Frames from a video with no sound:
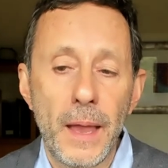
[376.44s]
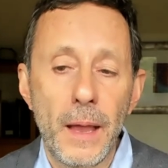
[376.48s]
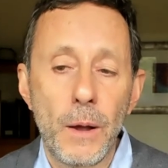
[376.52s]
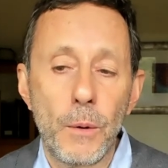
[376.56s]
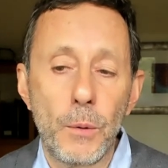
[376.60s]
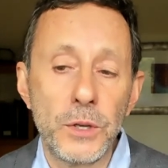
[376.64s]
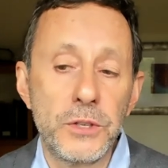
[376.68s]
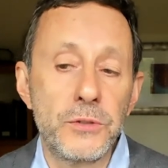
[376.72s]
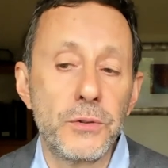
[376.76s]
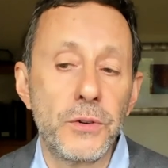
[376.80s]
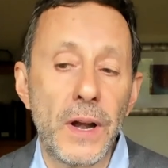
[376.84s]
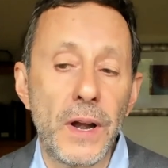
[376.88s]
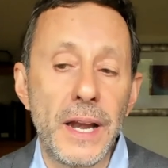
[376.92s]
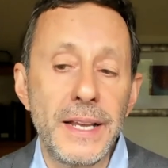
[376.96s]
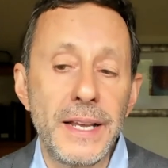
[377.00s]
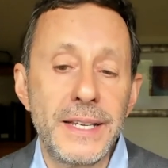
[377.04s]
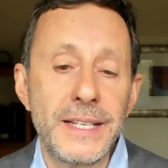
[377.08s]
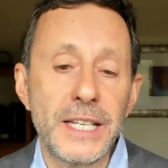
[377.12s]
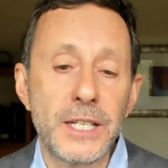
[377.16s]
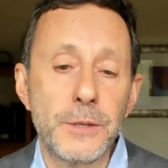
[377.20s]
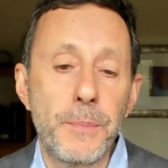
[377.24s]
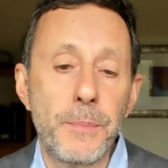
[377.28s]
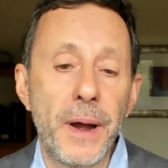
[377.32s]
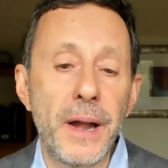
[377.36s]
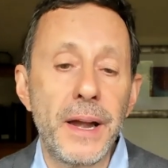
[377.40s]
which
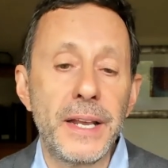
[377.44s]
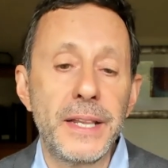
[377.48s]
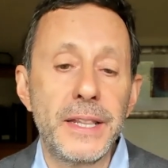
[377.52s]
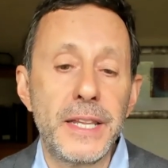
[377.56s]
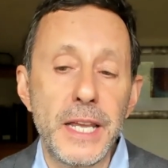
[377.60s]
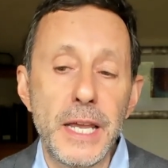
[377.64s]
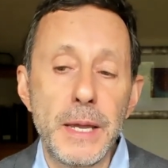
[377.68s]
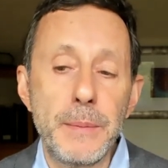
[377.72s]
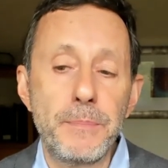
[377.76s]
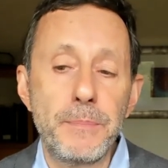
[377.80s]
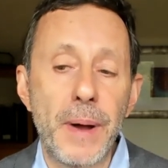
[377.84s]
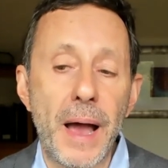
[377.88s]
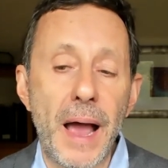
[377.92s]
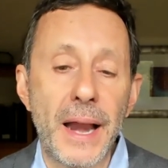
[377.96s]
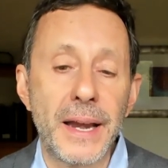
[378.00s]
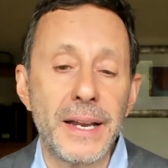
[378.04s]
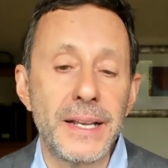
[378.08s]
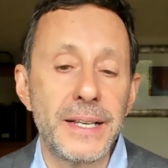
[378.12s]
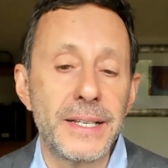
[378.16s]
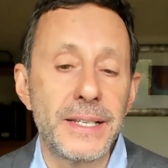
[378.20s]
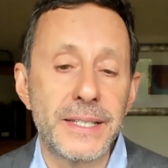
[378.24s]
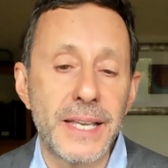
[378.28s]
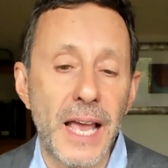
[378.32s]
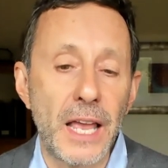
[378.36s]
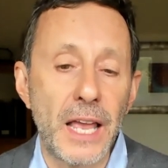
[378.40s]
releases very deep and
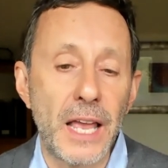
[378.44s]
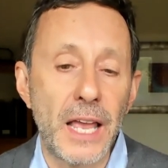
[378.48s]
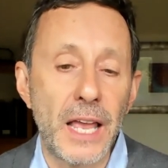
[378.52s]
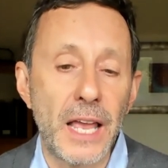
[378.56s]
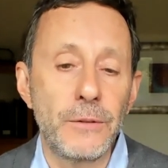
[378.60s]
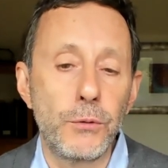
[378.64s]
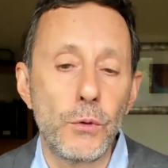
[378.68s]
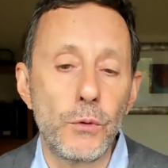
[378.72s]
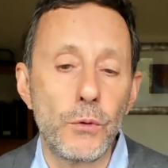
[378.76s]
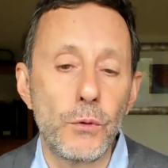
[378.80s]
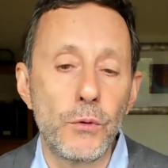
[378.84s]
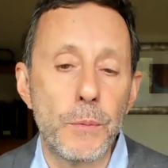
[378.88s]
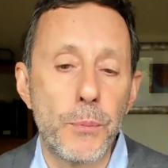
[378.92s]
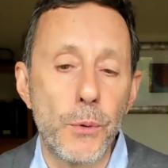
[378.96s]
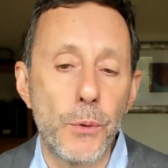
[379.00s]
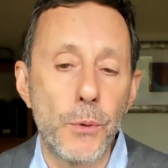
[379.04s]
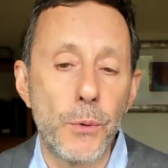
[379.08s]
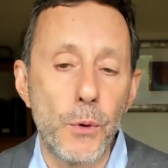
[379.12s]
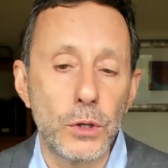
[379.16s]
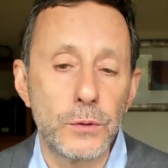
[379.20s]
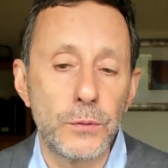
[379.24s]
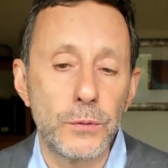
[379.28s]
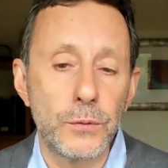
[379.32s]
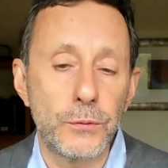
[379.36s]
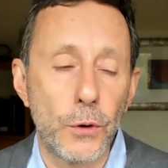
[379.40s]
insightful
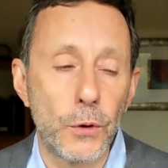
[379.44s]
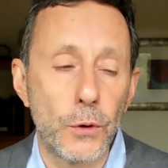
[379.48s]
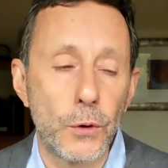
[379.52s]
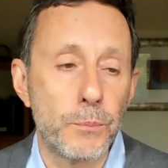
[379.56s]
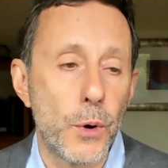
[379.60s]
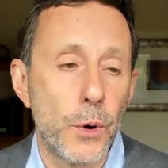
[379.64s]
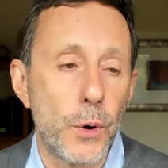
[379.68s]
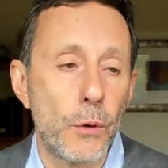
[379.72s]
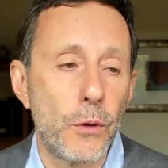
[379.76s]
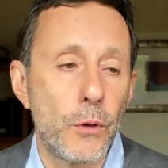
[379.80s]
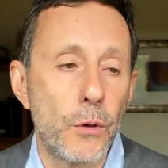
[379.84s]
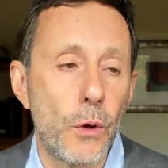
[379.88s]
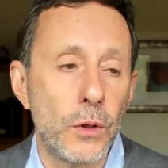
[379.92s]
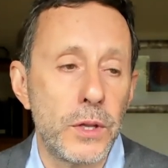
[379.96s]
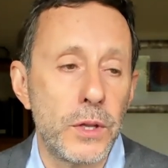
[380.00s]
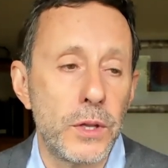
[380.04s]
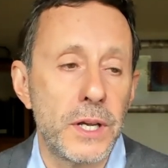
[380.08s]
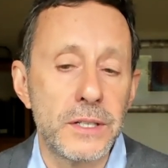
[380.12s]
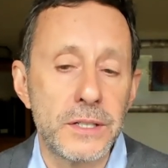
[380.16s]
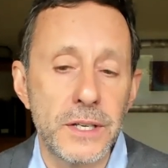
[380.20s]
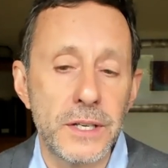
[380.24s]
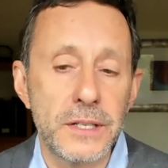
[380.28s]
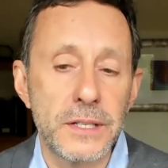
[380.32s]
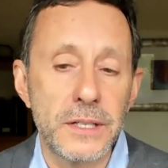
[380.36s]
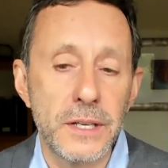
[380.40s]
reports for broad
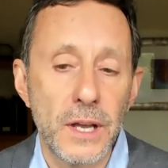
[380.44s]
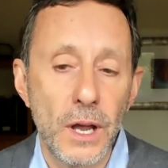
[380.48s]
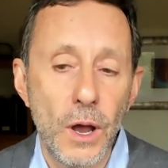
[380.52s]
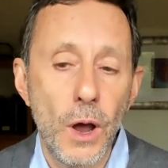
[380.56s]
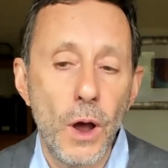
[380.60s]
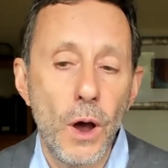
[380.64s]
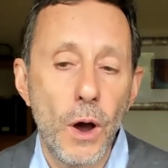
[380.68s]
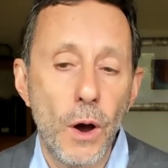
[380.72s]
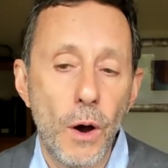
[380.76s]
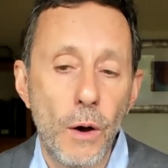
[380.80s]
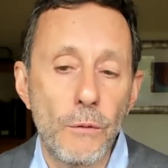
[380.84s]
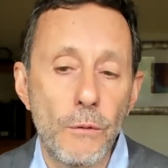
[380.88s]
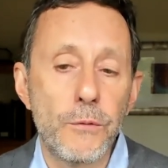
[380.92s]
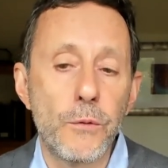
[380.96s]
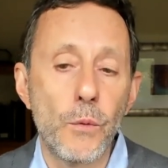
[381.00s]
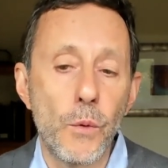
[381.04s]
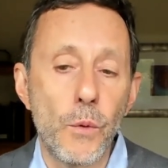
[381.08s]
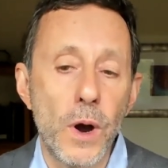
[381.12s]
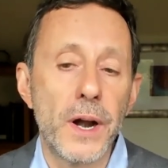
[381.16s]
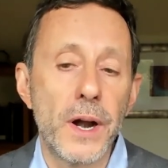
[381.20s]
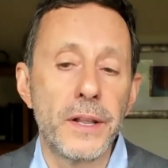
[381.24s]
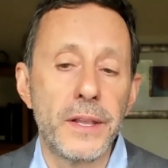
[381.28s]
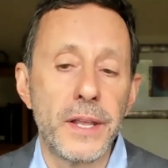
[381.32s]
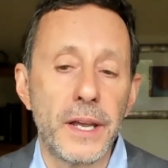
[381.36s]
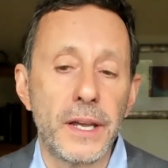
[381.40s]
audiences of
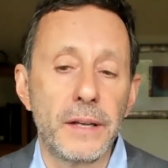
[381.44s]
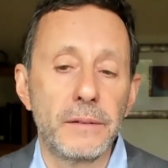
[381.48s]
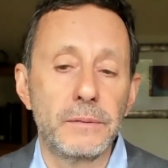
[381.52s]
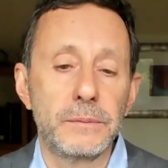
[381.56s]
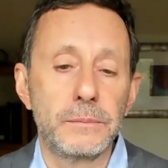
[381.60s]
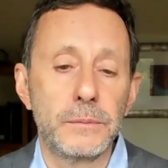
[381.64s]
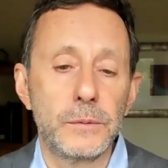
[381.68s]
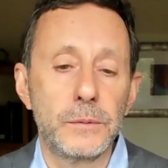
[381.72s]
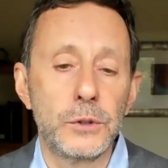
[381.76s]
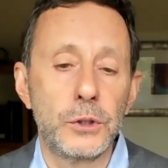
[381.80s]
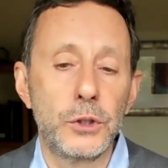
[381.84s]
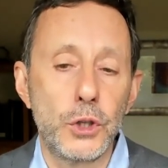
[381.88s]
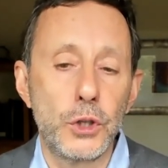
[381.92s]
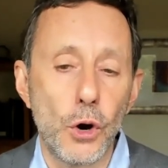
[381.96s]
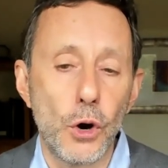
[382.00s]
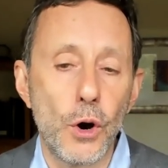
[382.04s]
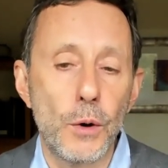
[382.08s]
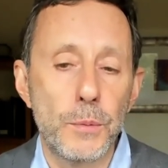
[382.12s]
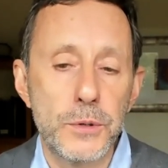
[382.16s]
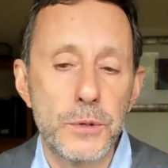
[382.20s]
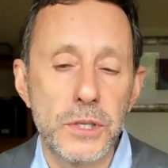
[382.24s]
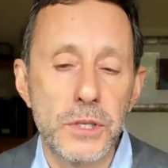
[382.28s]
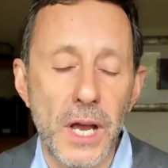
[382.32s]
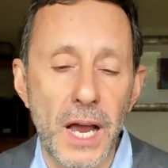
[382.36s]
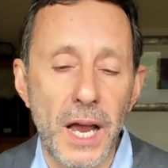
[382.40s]
where the
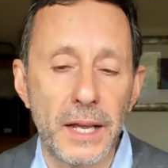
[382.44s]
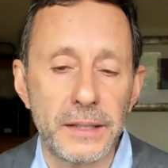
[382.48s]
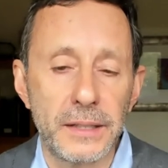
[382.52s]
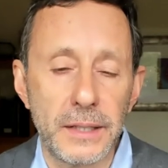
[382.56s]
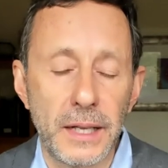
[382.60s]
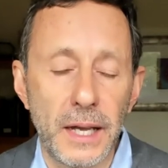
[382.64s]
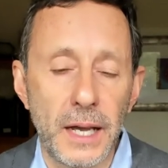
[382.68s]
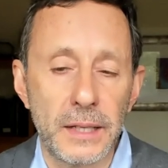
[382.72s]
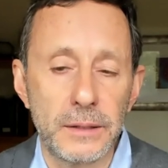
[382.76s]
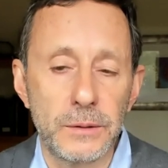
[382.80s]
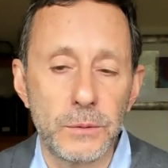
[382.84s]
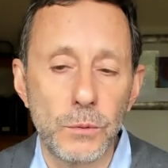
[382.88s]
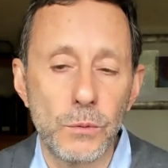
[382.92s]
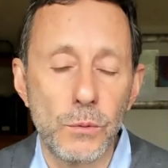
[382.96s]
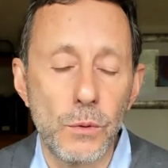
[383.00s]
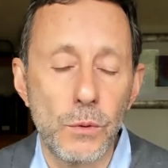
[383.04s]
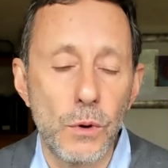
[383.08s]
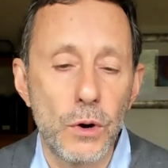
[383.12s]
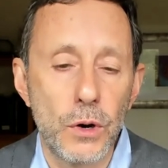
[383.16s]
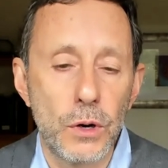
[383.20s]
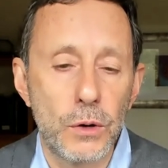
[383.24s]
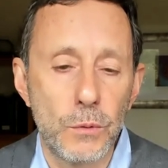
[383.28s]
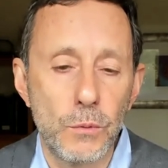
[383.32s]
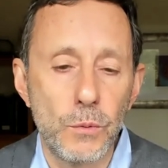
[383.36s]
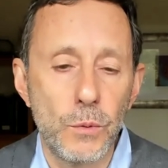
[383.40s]
jobs and
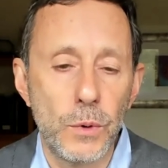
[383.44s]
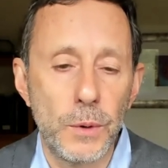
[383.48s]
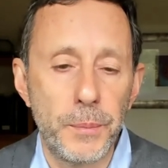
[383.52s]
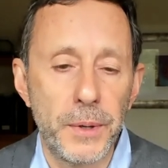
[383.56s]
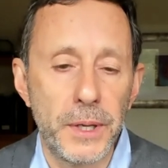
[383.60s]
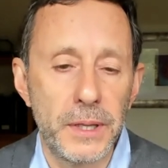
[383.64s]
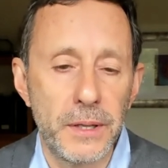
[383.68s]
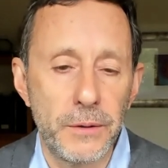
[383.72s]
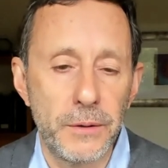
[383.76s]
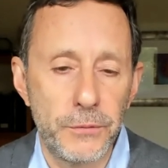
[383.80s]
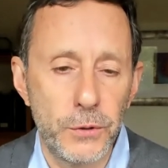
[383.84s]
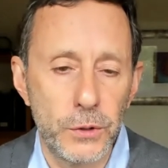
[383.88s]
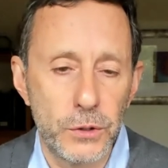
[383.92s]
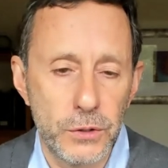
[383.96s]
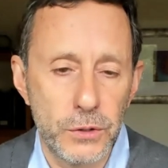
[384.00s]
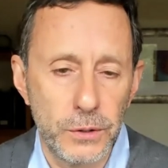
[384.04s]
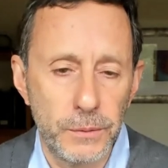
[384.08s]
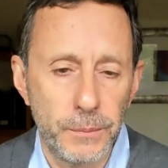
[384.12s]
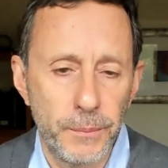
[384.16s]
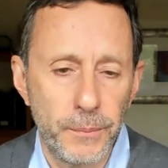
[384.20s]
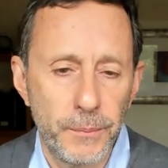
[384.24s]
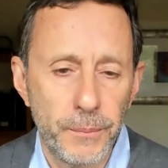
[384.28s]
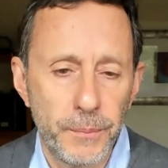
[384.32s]
work will be in the future.